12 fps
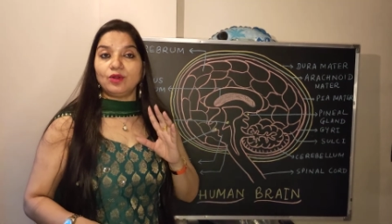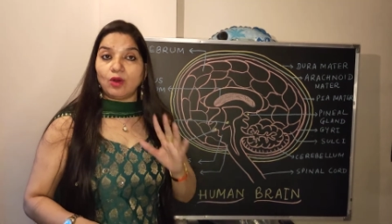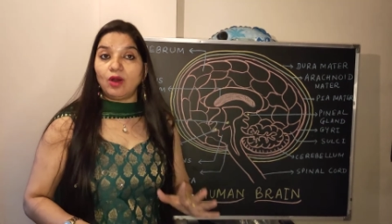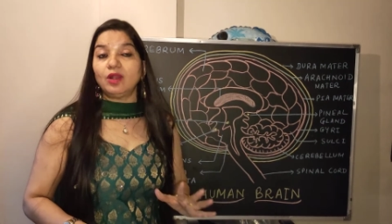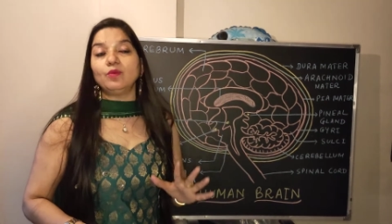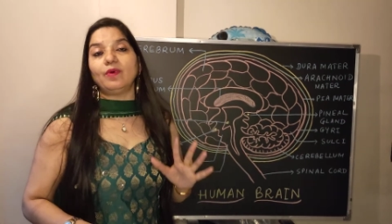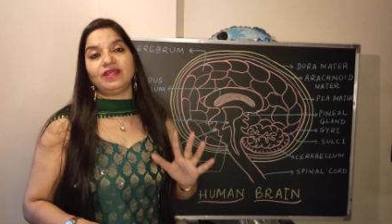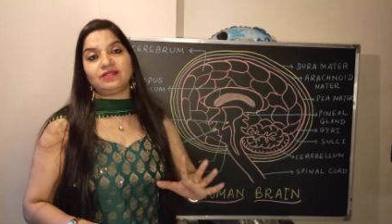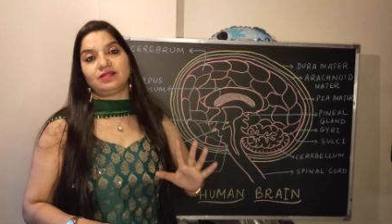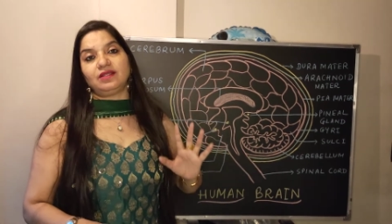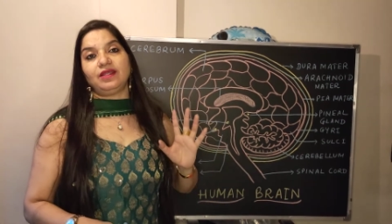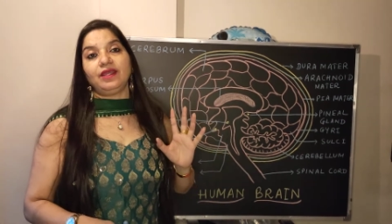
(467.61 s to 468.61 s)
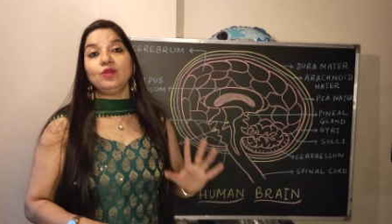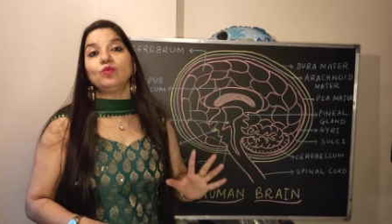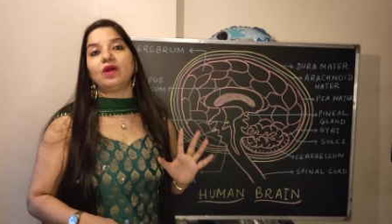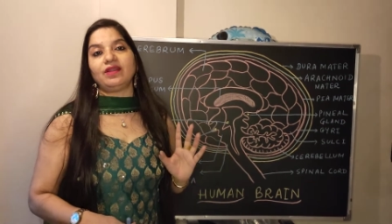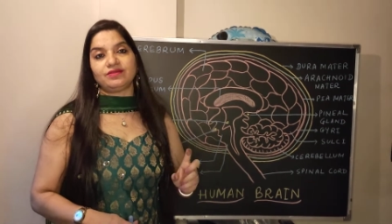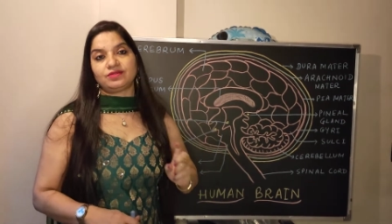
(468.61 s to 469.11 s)
non-vital
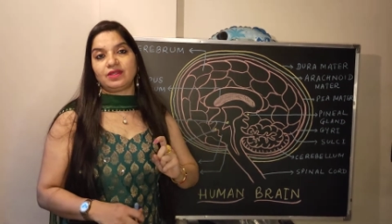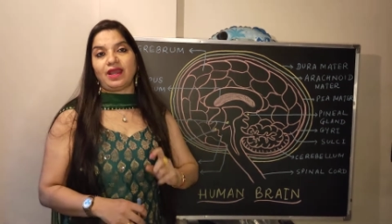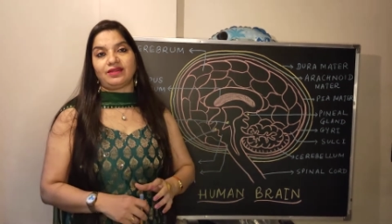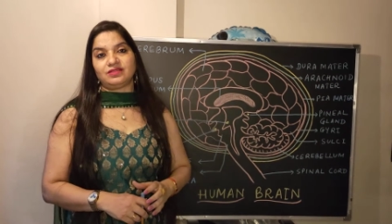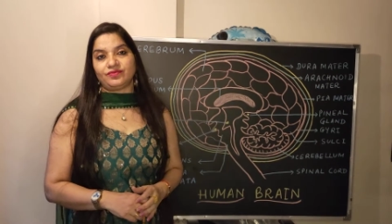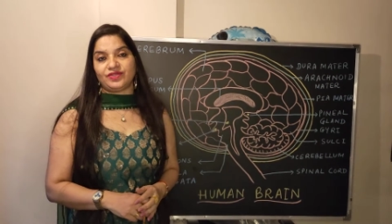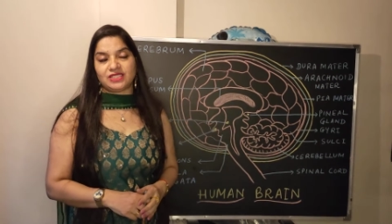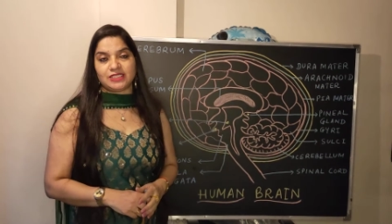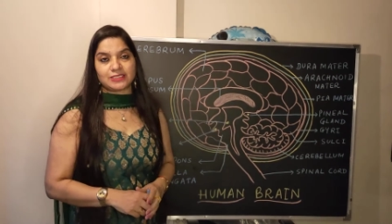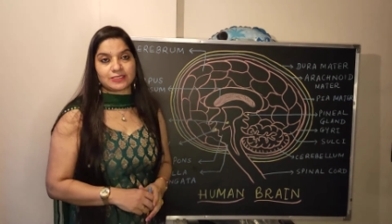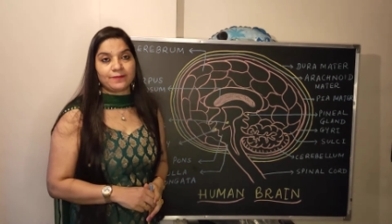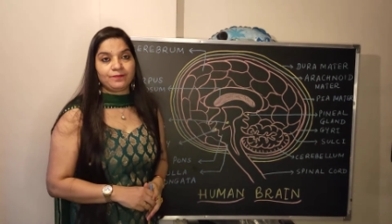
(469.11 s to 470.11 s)
involuntary activities.